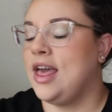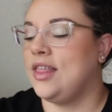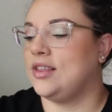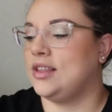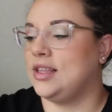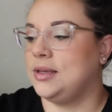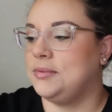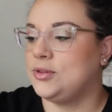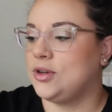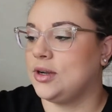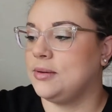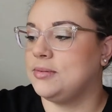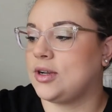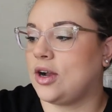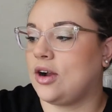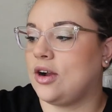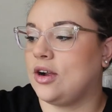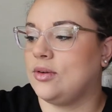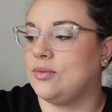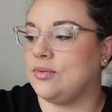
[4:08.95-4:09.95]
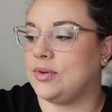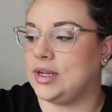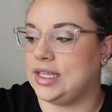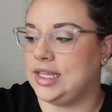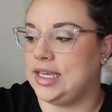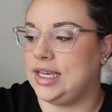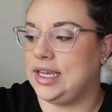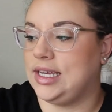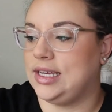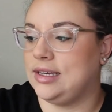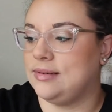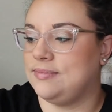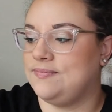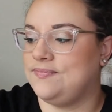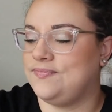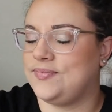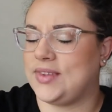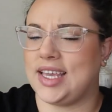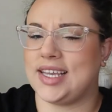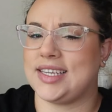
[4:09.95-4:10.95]
The lip scrubs are really
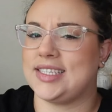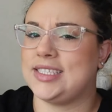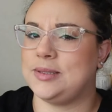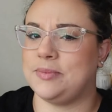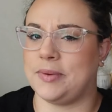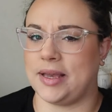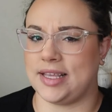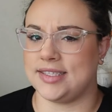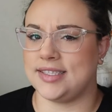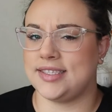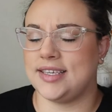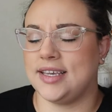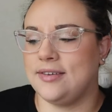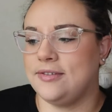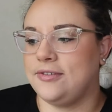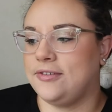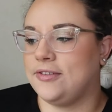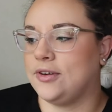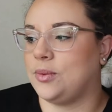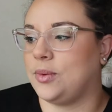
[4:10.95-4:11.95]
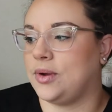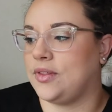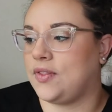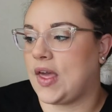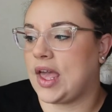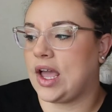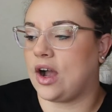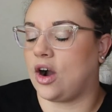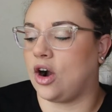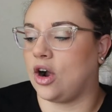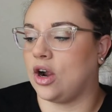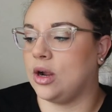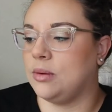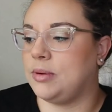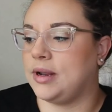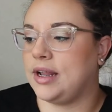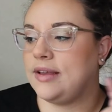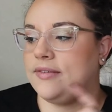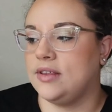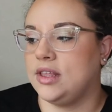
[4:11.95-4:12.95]
expensive for what they are,
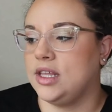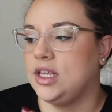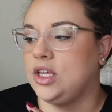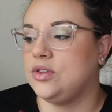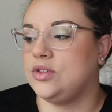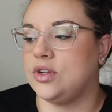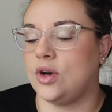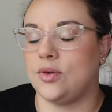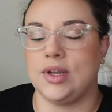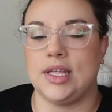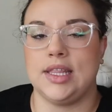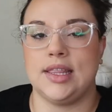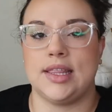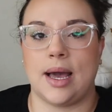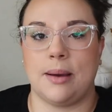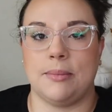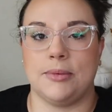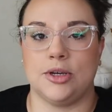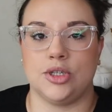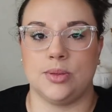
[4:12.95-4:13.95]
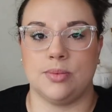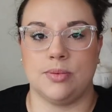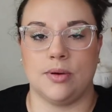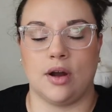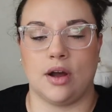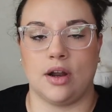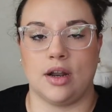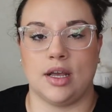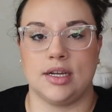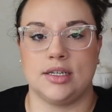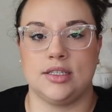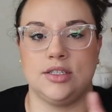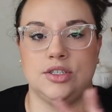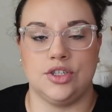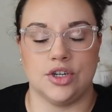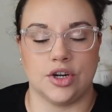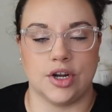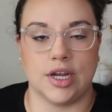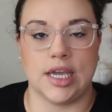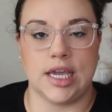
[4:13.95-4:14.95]
but I feel like you don't need that much product
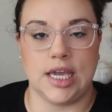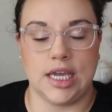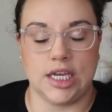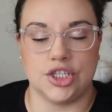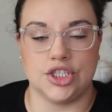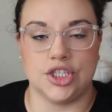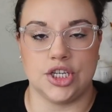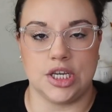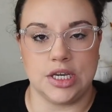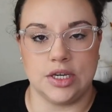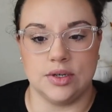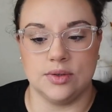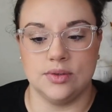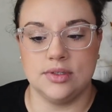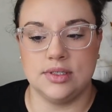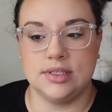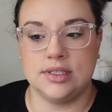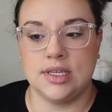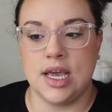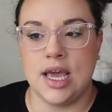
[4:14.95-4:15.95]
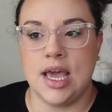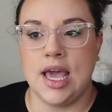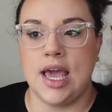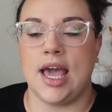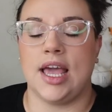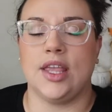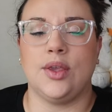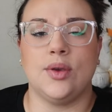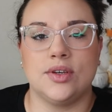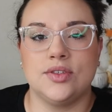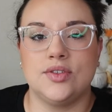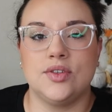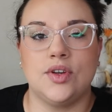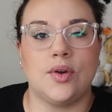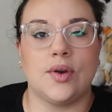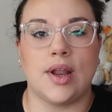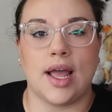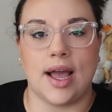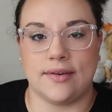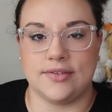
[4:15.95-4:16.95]
during each use. And you also
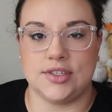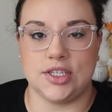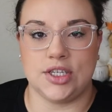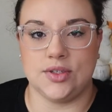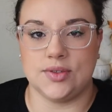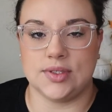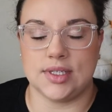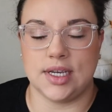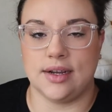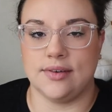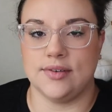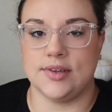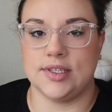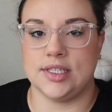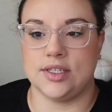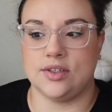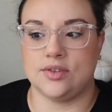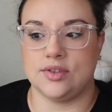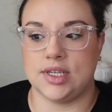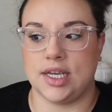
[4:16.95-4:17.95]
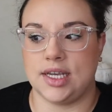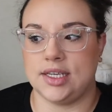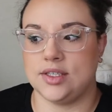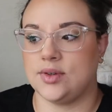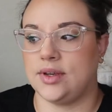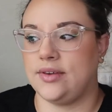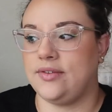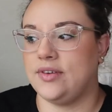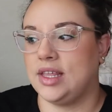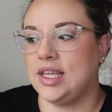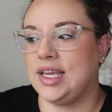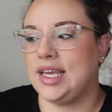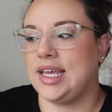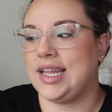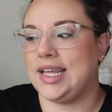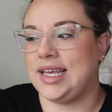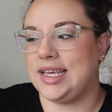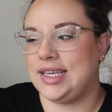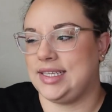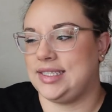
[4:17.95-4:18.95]
don't have to use it every single day. So I feel like
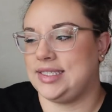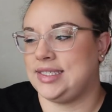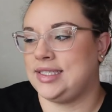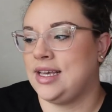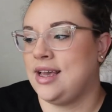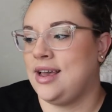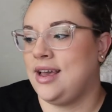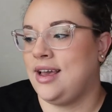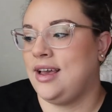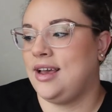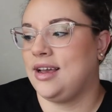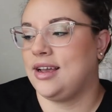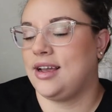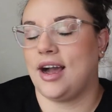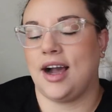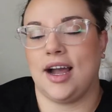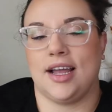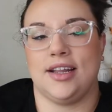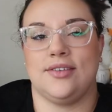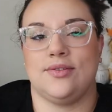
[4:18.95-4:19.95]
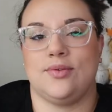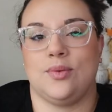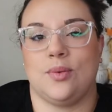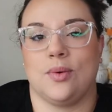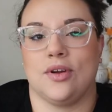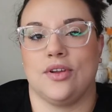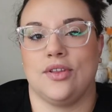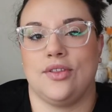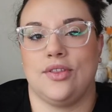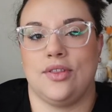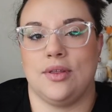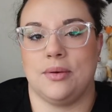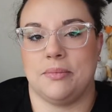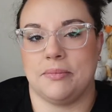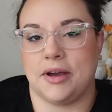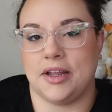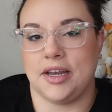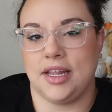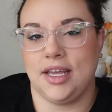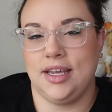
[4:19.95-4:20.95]
it is kind of worth the
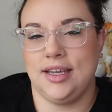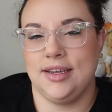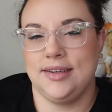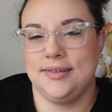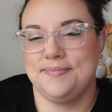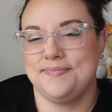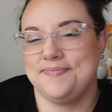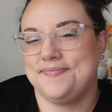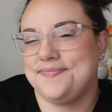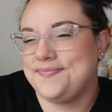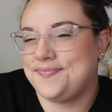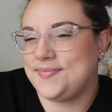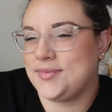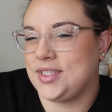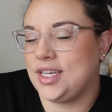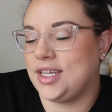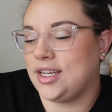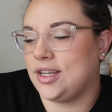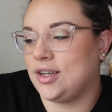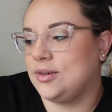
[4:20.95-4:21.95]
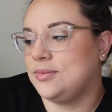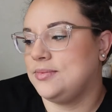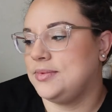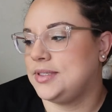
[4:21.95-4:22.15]
money, you know?